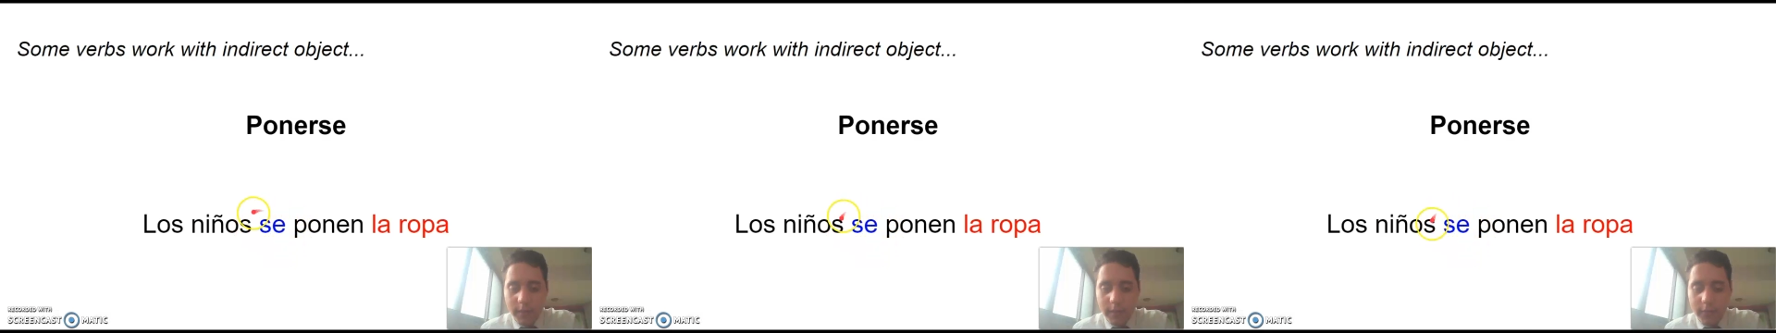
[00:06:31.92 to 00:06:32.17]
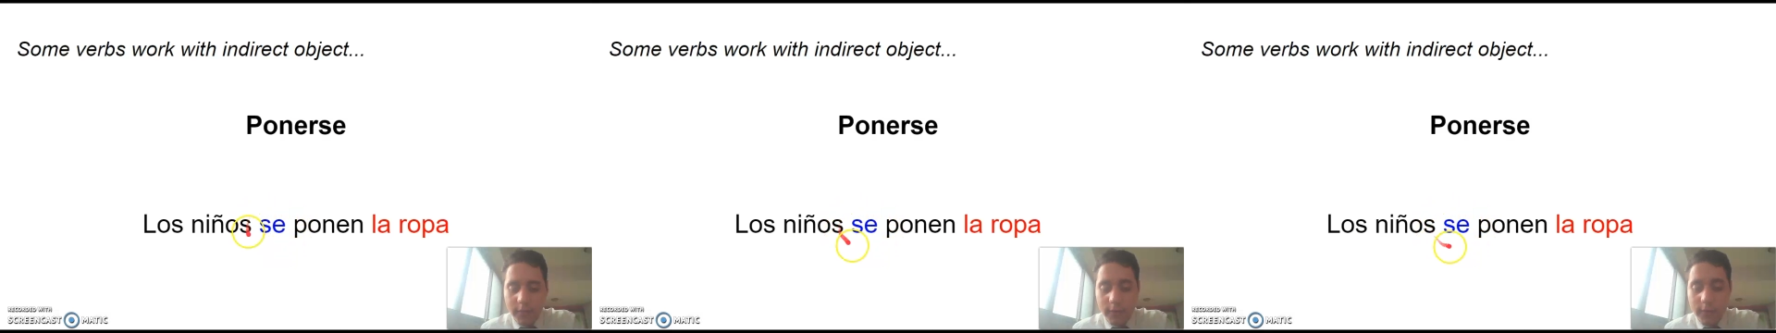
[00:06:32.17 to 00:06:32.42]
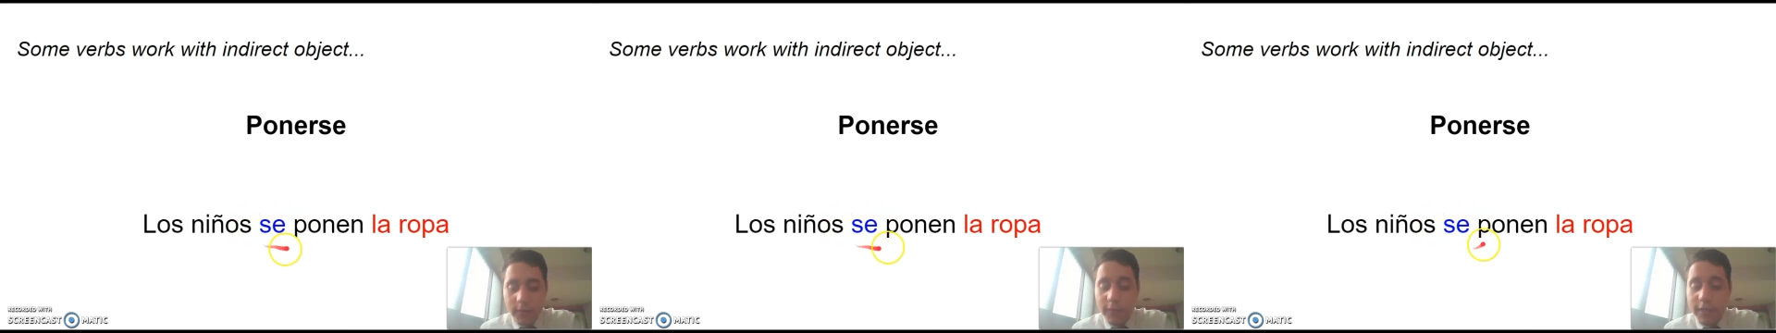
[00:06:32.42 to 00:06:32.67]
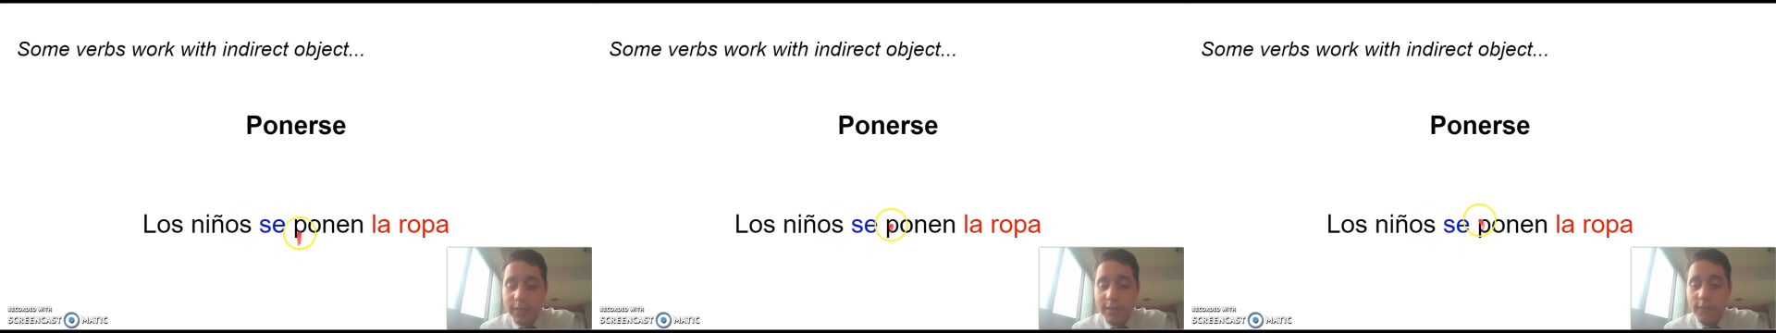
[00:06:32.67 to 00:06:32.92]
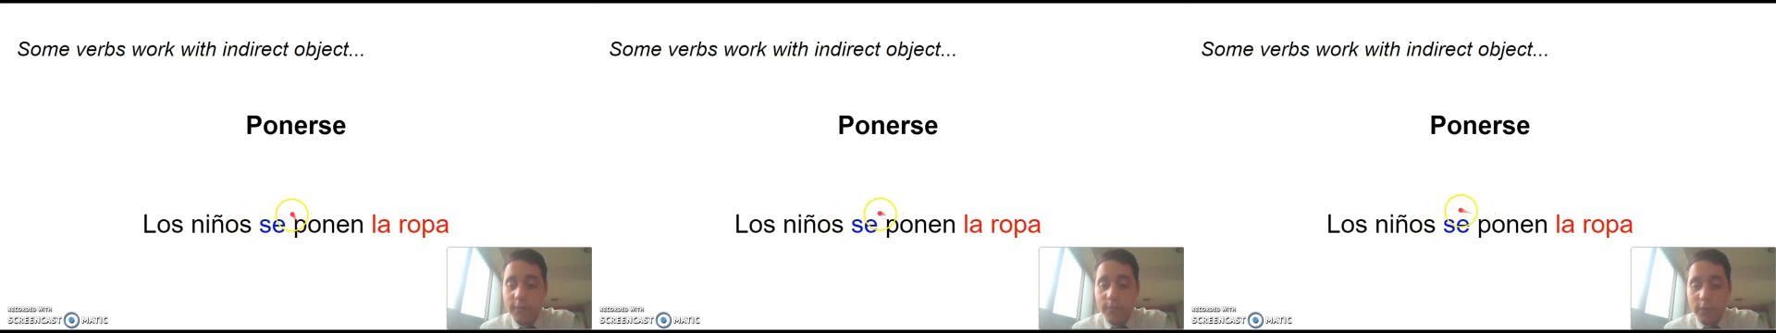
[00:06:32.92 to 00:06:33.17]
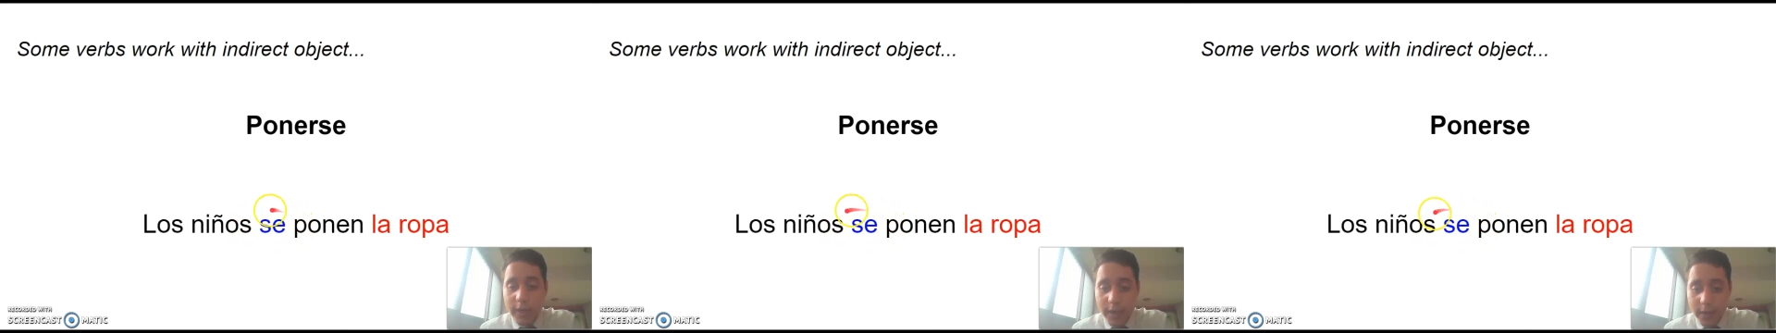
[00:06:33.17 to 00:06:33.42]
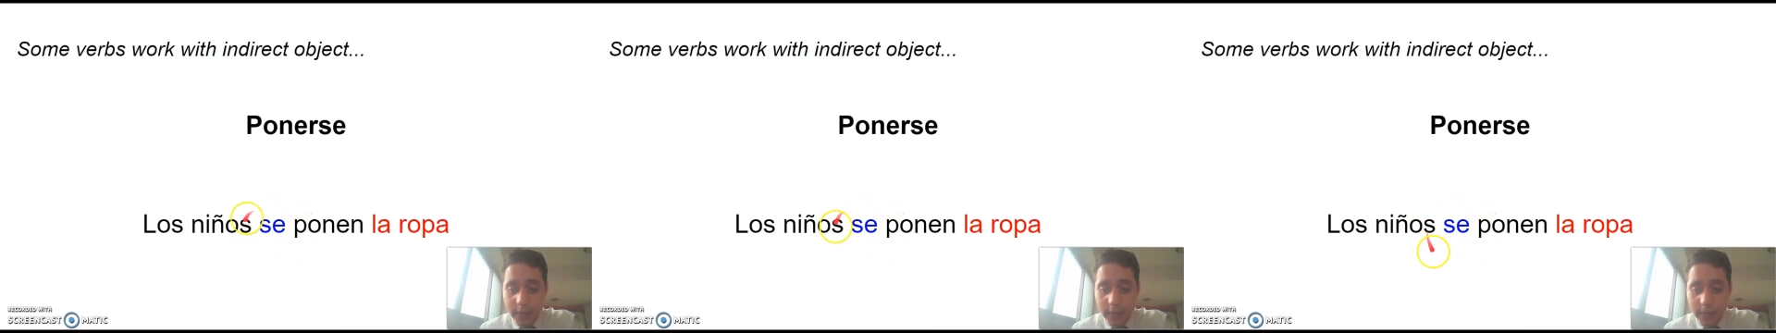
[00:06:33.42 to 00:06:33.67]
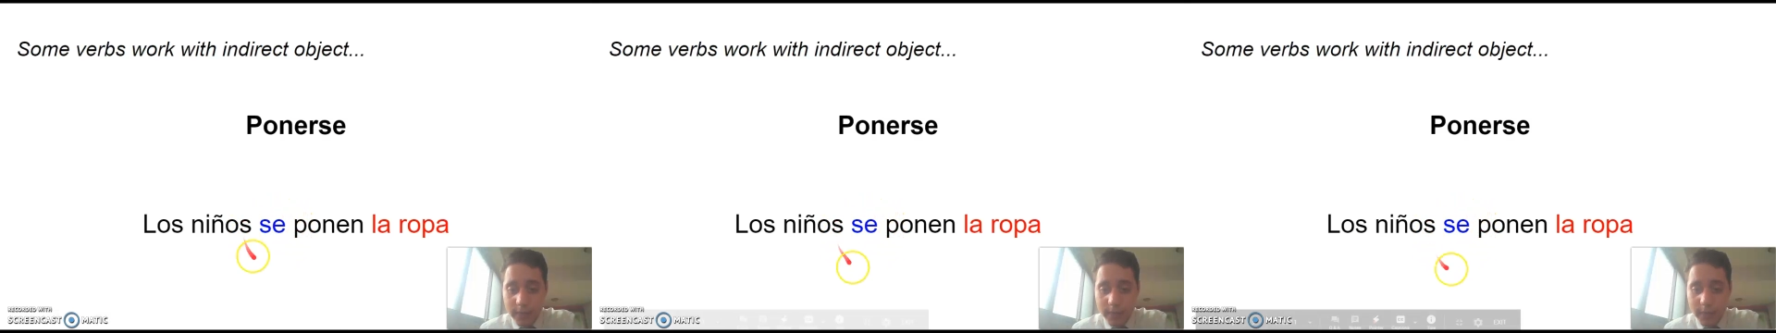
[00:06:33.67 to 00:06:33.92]
reflexive pronoun.
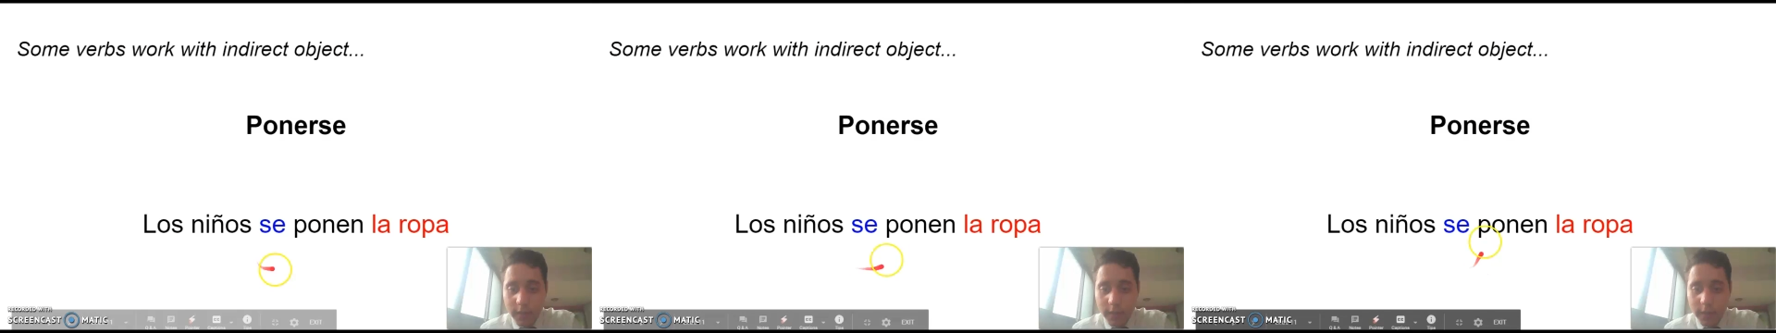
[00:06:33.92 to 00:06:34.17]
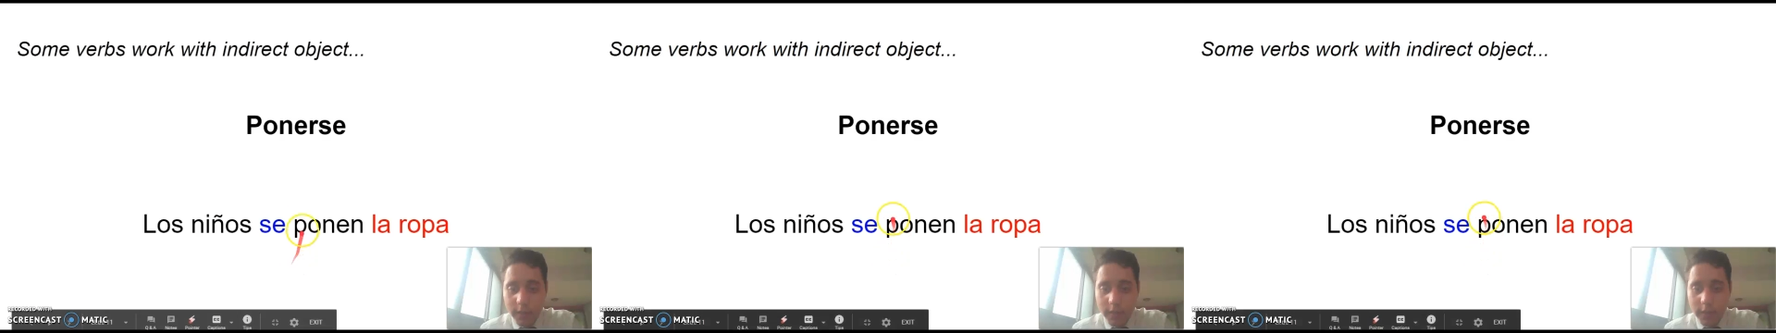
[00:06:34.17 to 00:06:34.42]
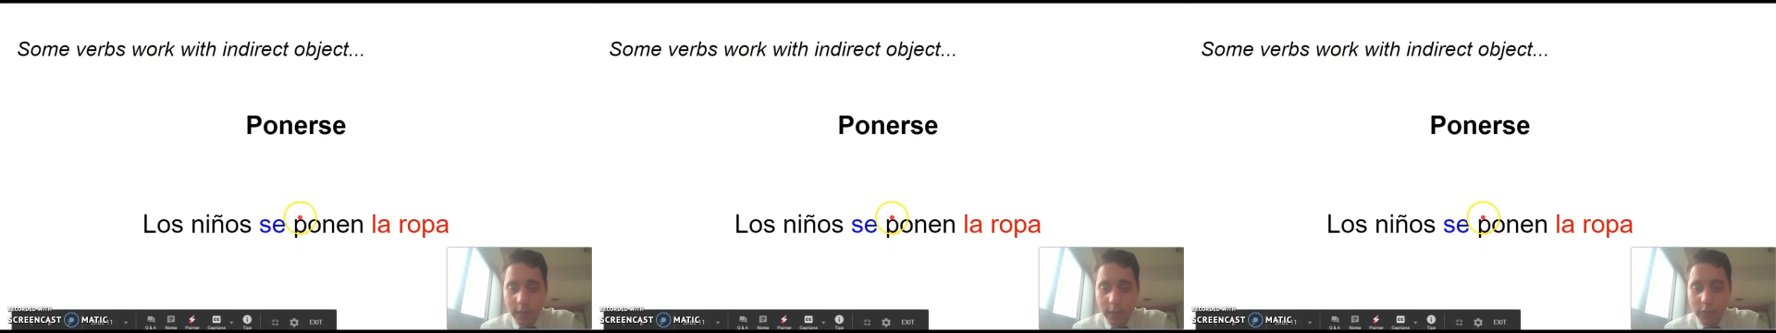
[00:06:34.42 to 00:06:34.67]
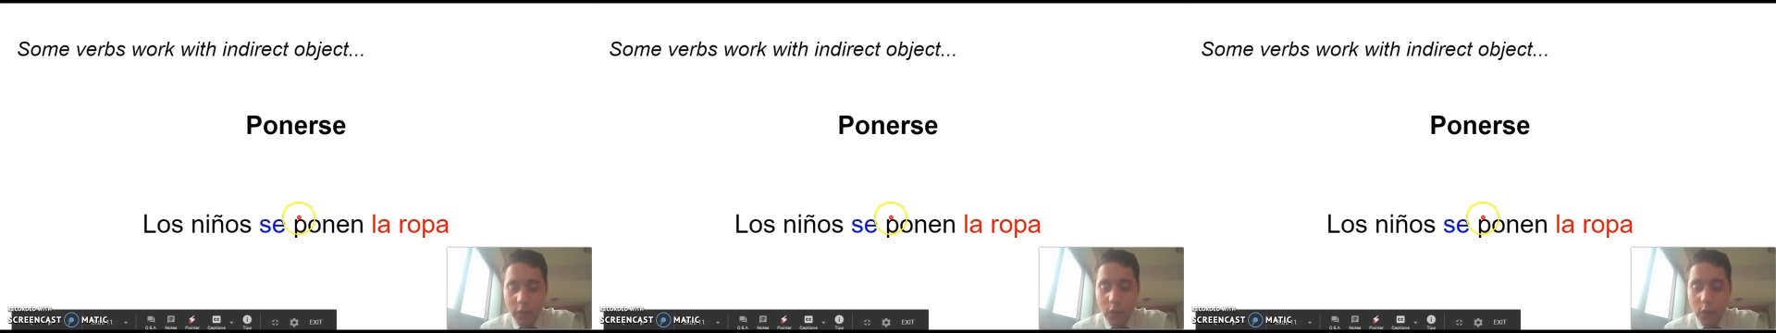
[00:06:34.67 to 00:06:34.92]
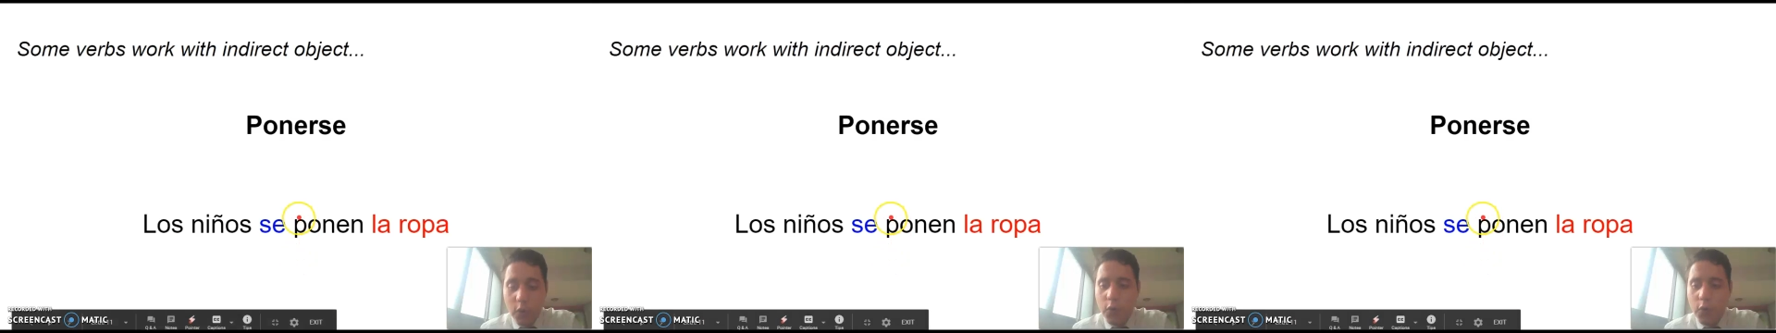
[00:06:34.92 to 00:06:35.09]
So